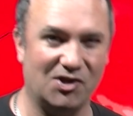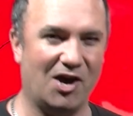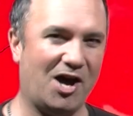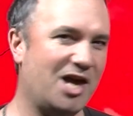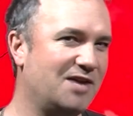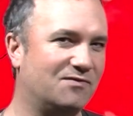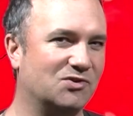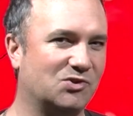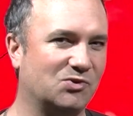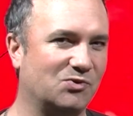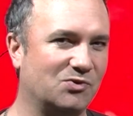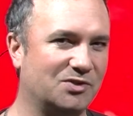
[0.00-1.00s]
I even
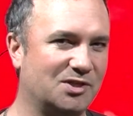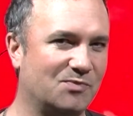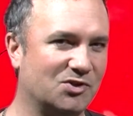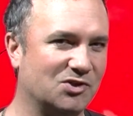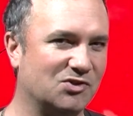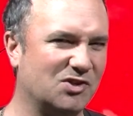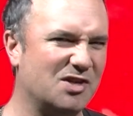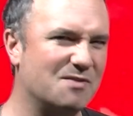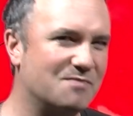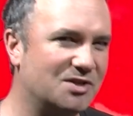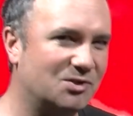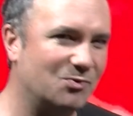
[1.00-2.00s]
saw temperatures in the
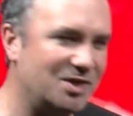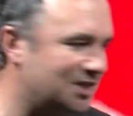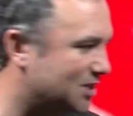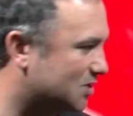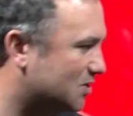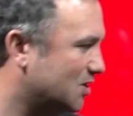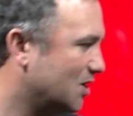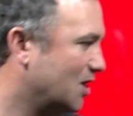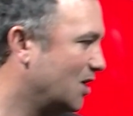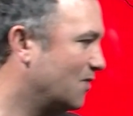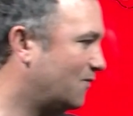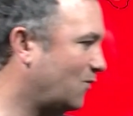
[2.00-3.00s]
mid-20s
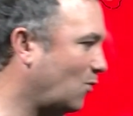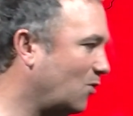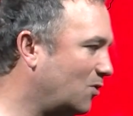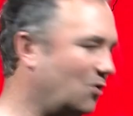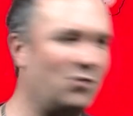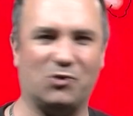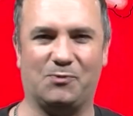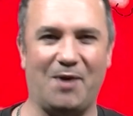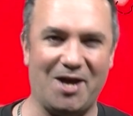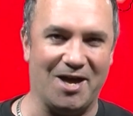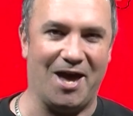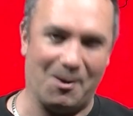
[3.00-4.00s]
for Hawke's
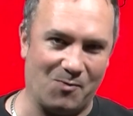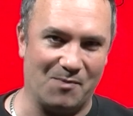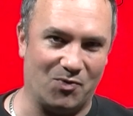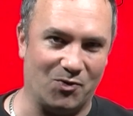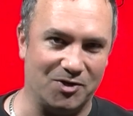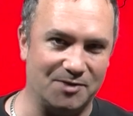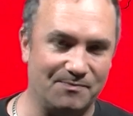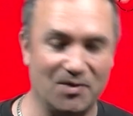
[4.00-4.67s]
Bay at one point.